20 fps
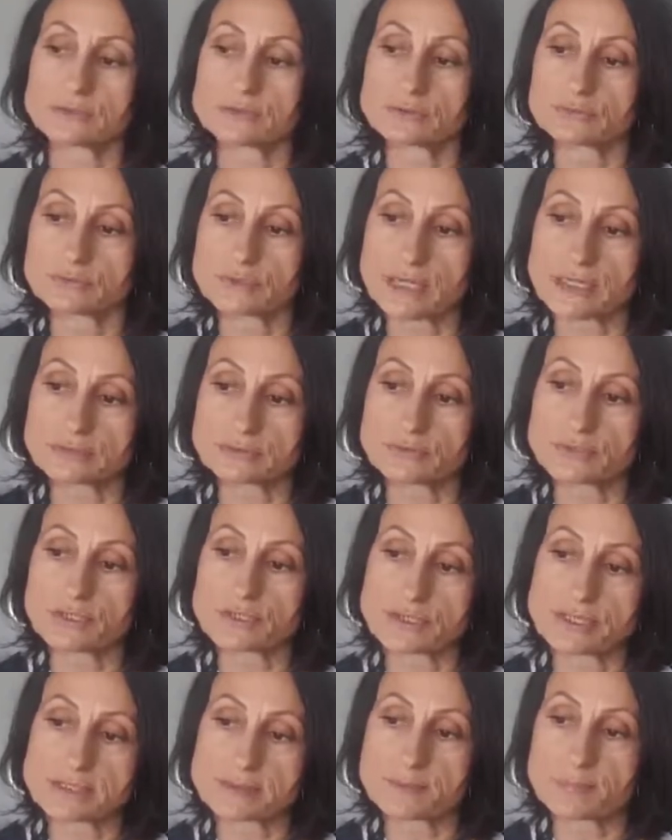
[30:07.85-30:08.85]
to gut to
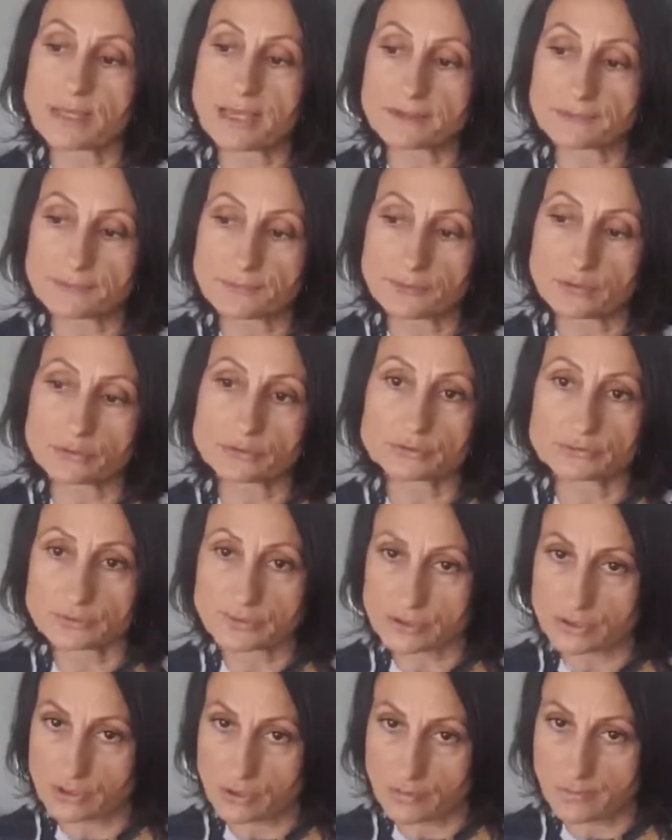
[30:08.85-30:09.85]
increase blood flow to the
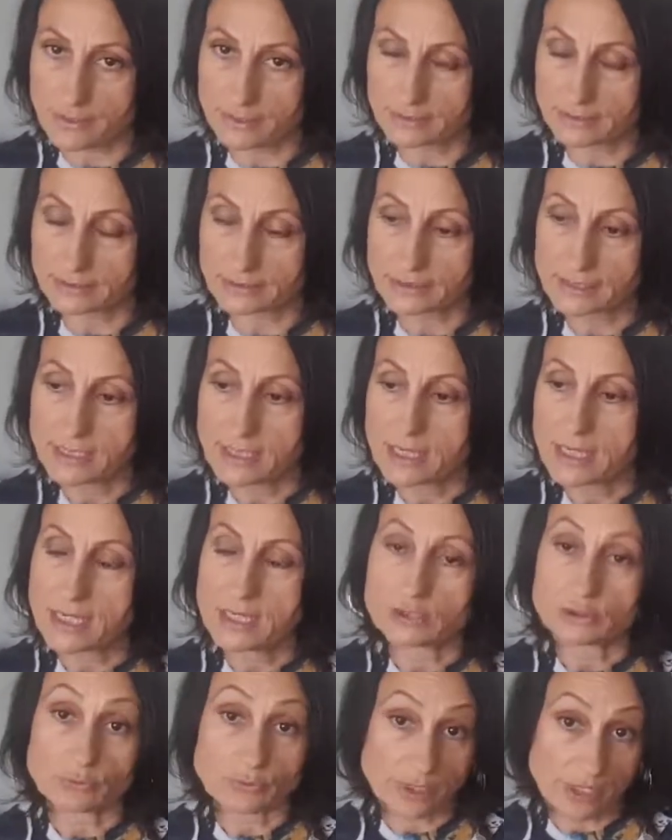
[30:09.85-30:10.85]
stomach
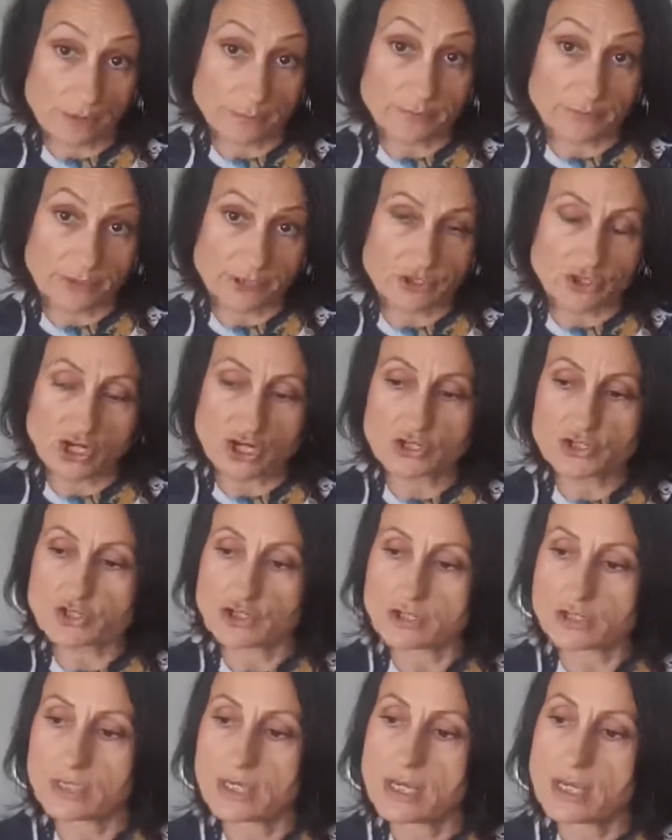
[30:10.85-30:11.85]
to help
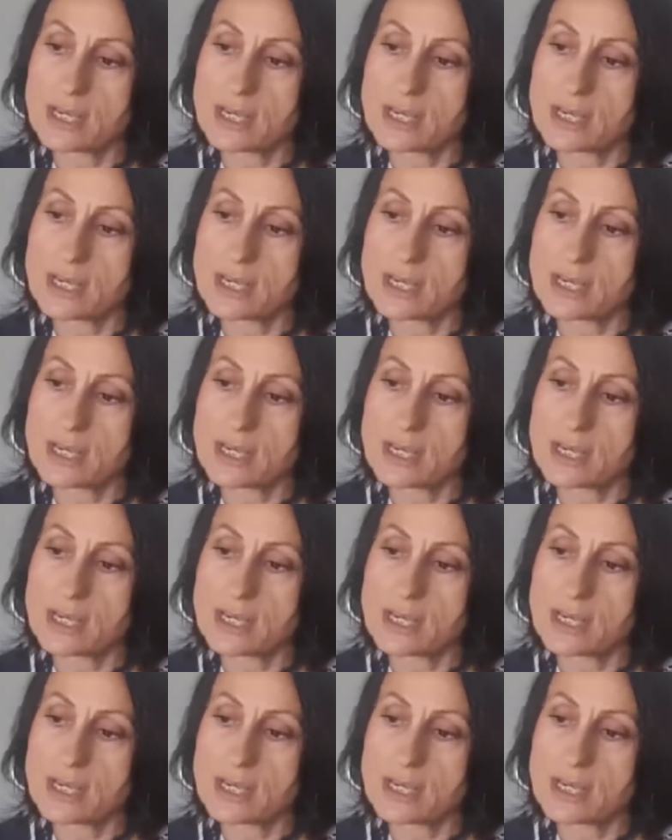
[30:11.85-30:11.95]
digestion.